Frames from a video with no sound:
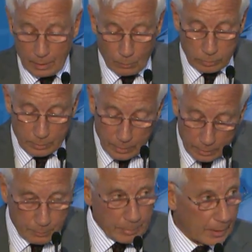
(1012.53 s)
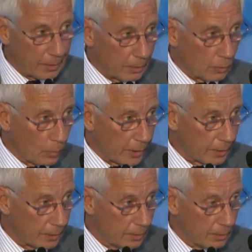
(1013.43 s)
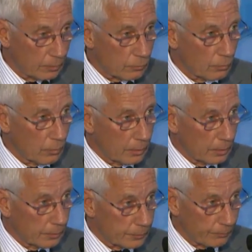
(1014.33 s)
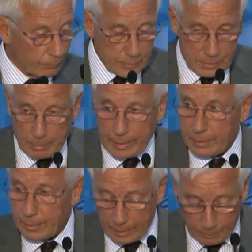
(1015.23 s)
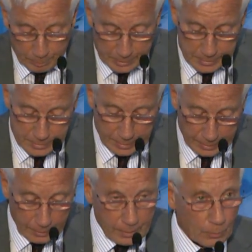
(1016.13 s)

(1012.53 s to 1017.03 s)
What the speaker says: would not be the way to stability and peace there.